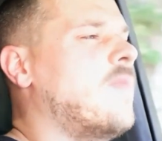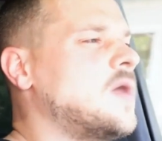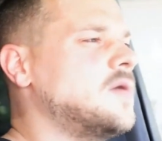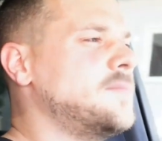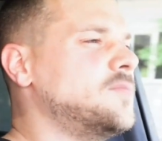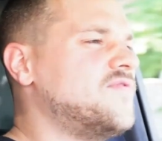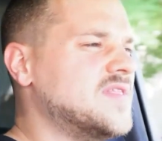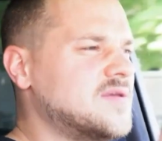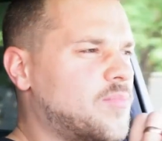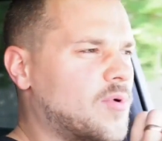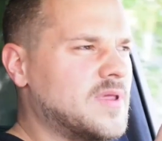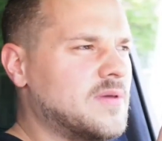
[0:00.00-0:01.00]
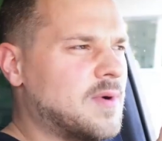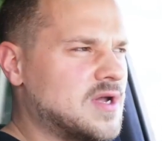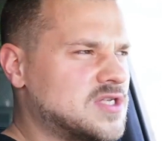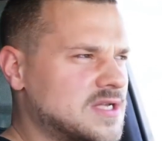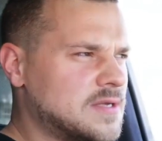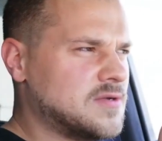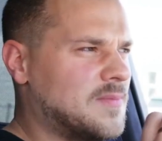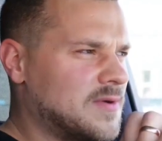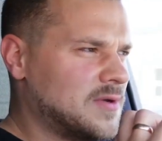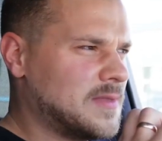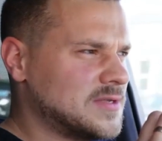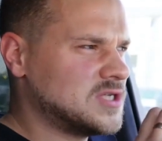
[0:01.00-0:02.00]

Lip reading: And if you have trouble passing an emissions